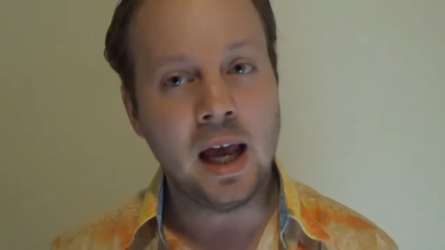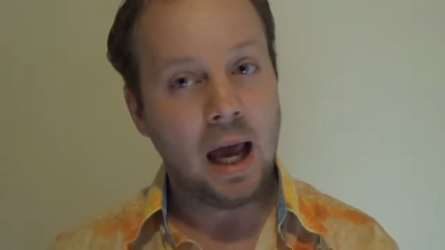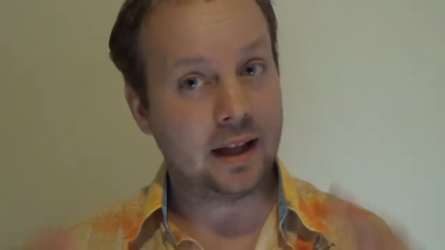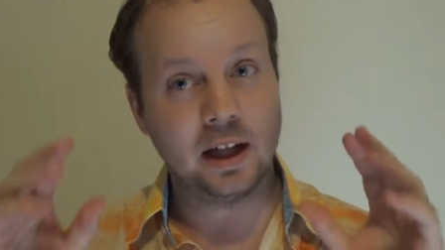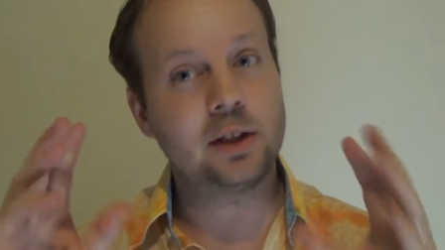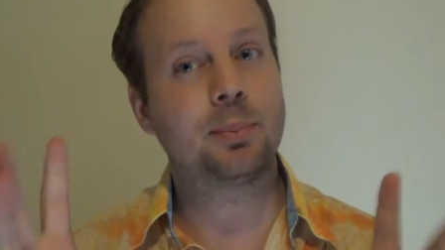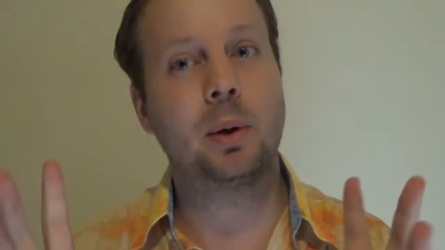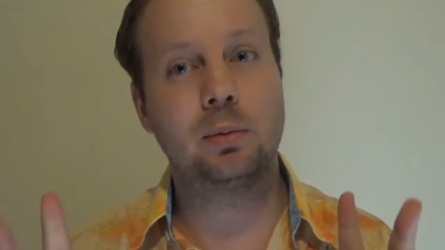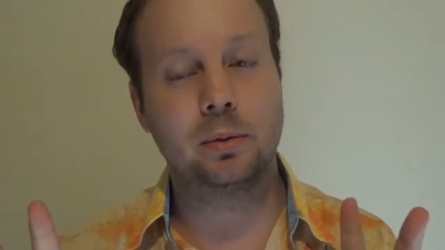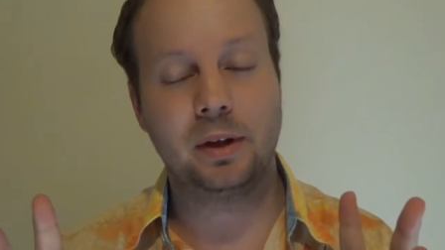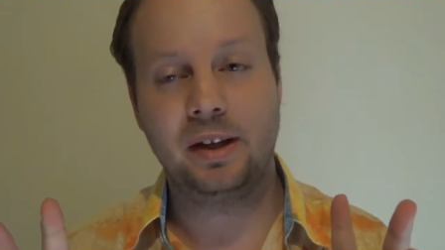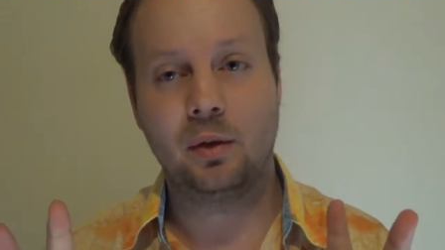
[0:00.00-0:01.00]
and that's
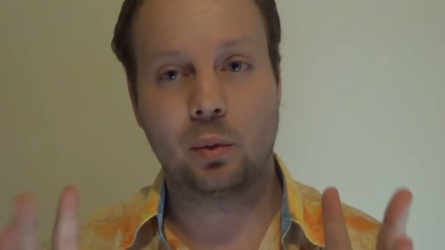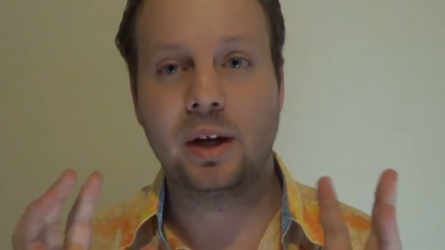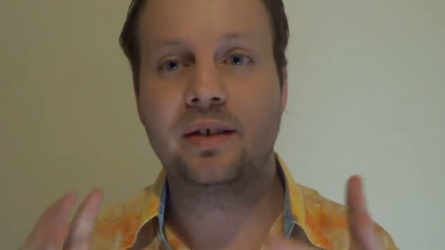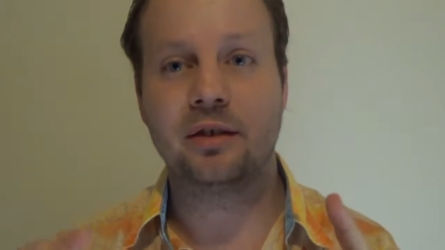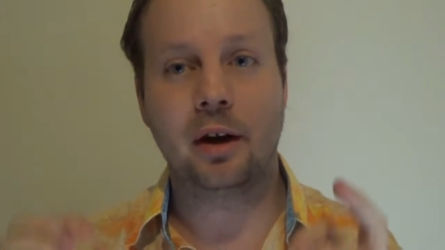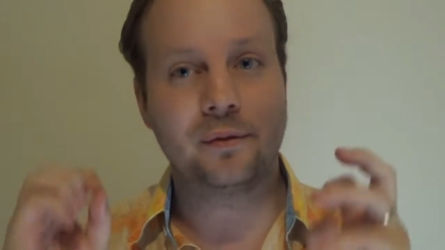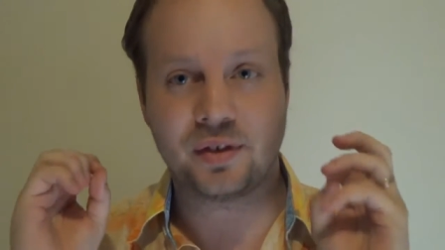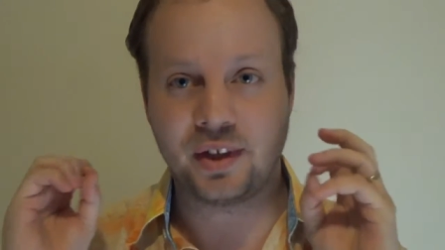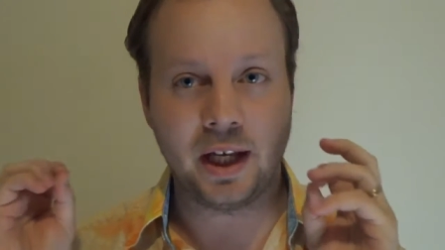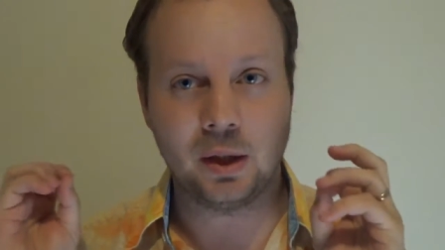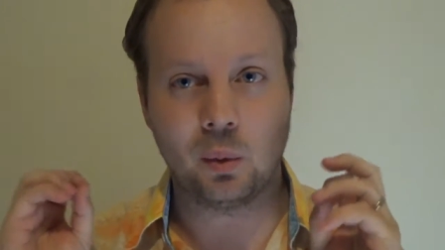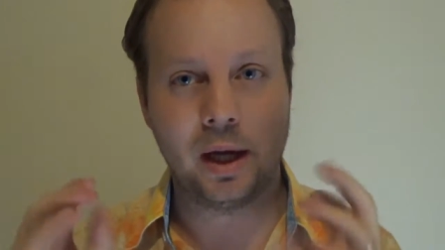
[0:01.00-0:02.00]
probably the reason I've
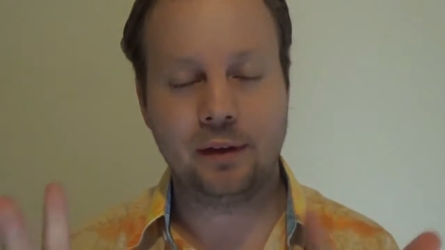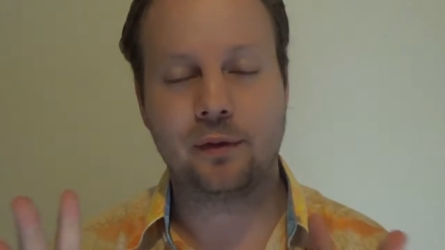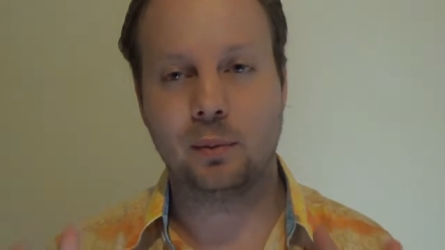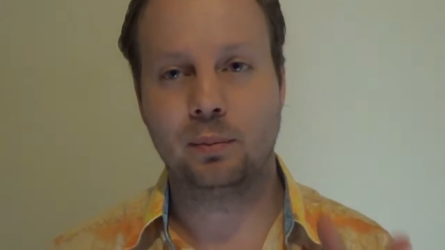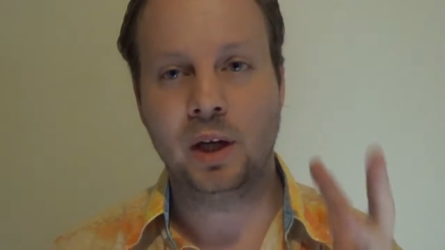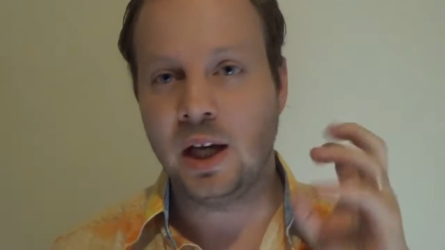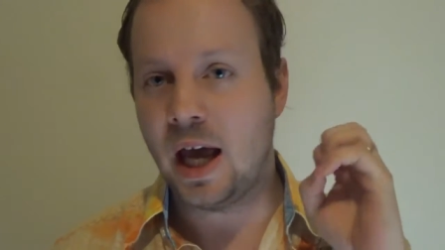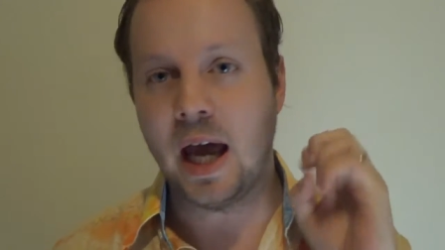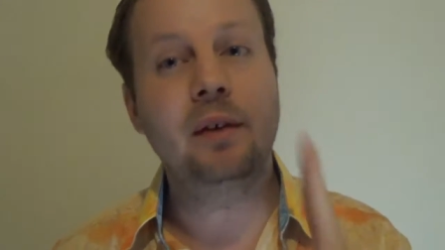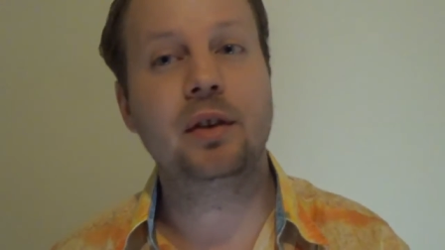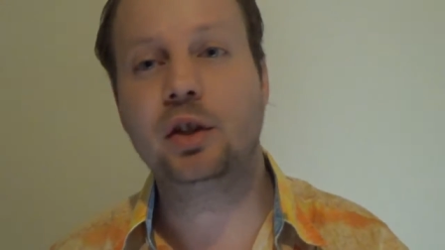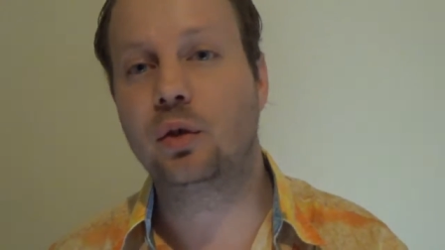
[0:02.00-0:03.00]
stayed away from
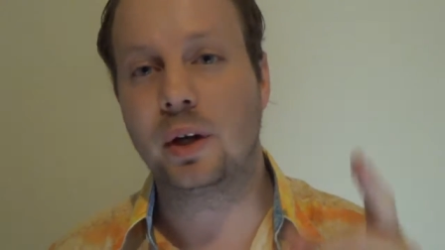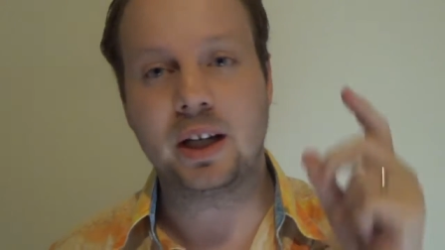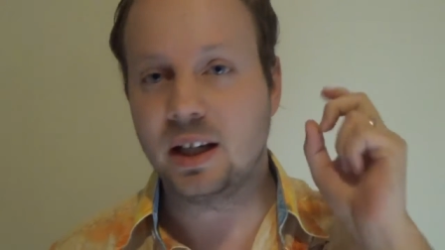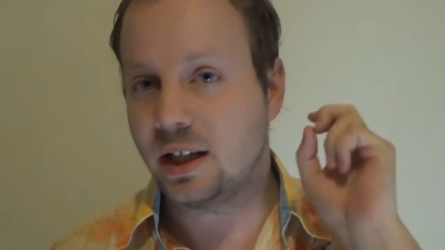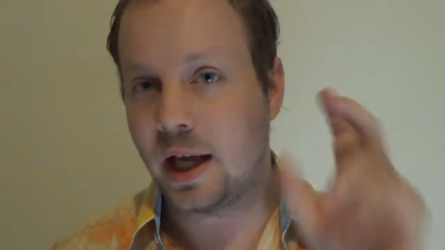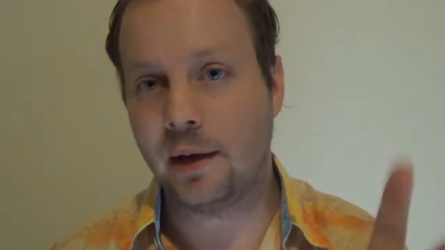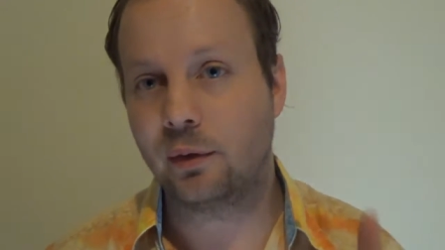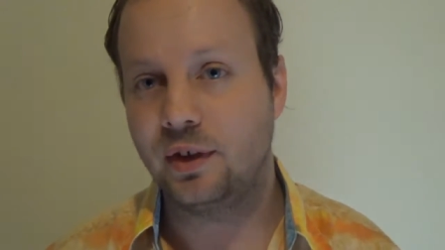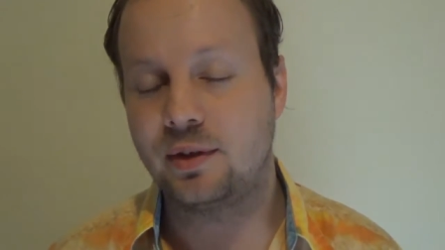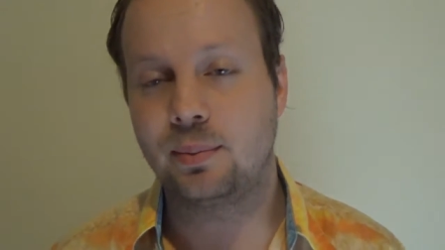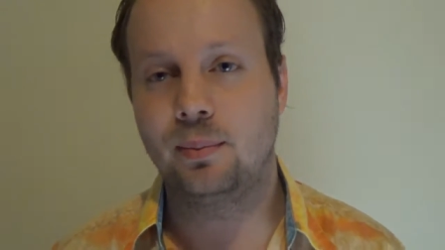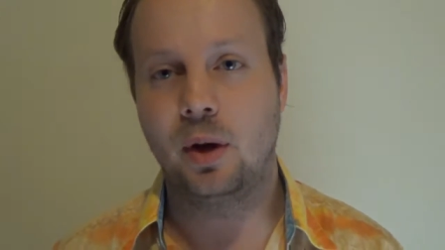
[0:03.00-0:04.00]
heavy drinking, heavy
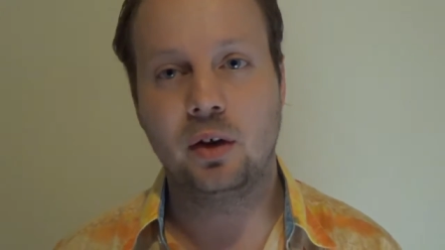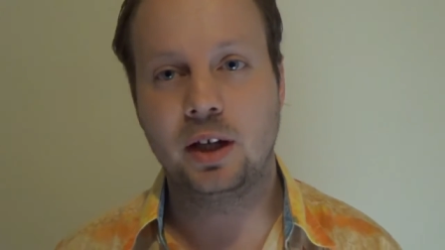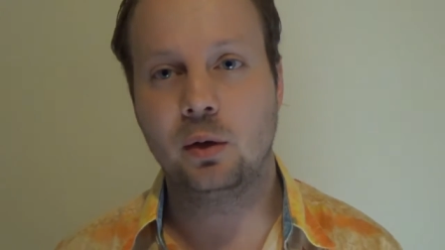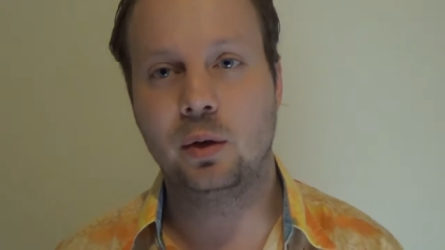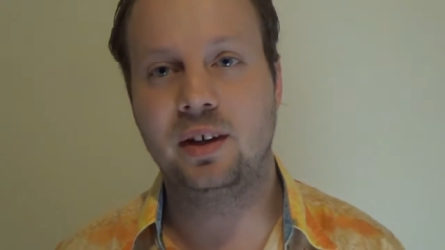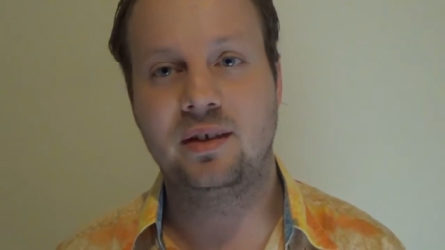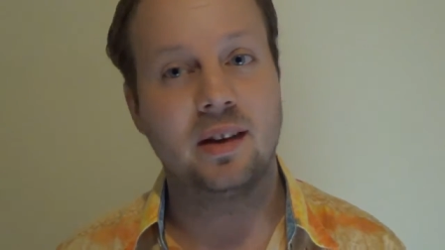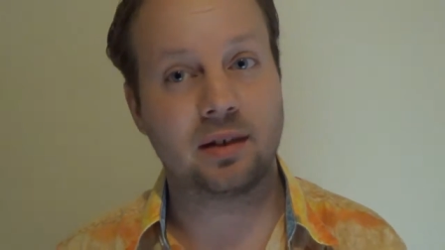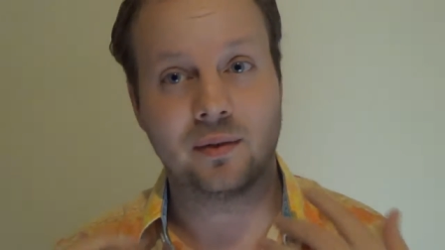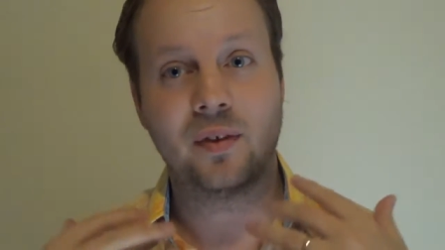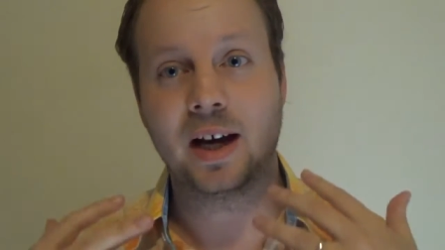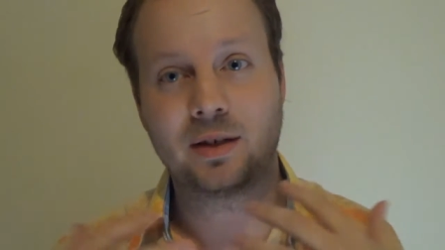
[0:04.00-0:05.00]
smoking all these years.
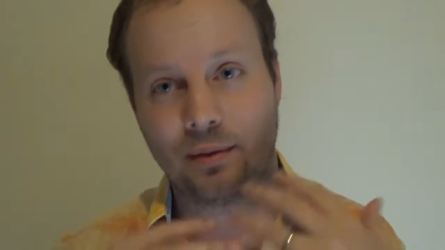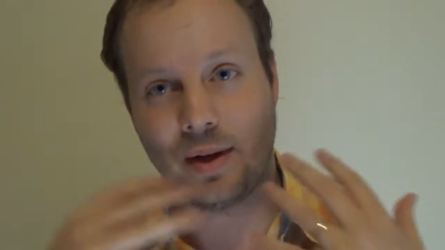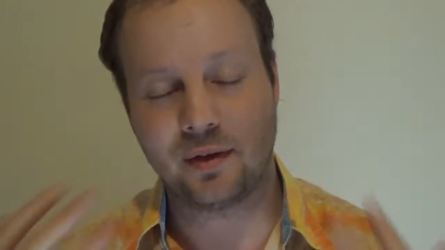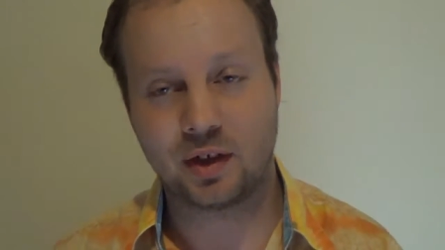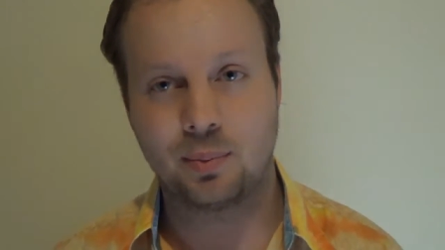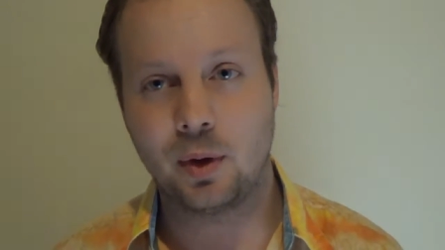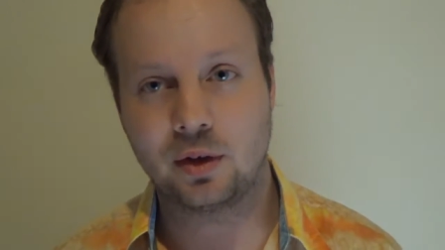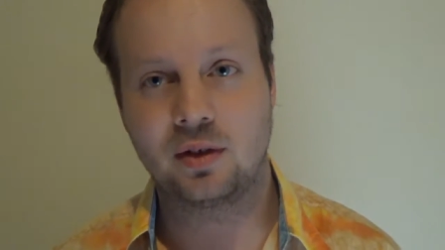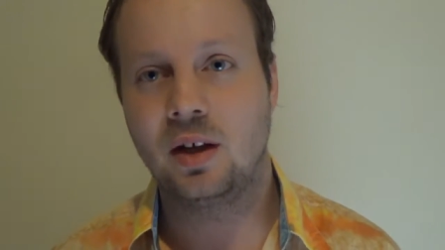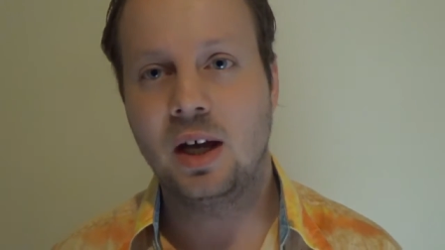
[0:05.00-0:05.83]
In fact, I've never smoked